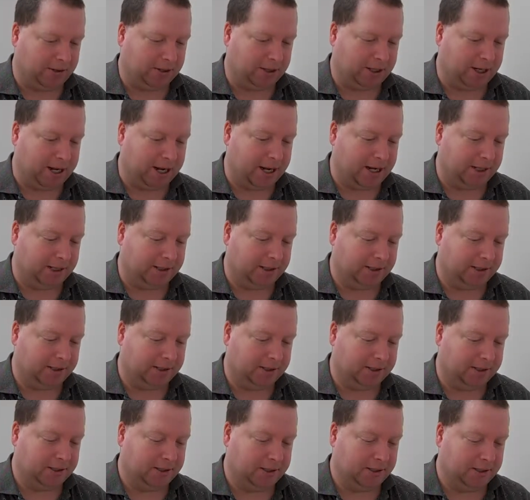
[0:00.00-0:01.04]
Shack,
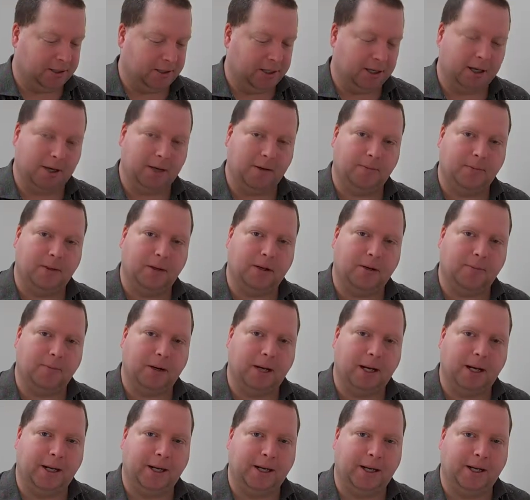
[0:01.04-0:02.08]
um, you can
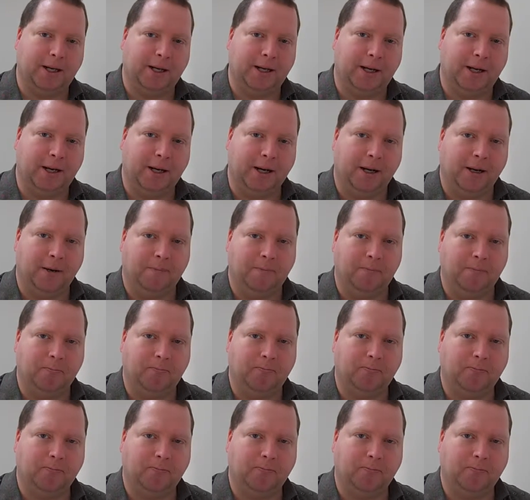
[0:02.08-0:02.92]
buy a uh,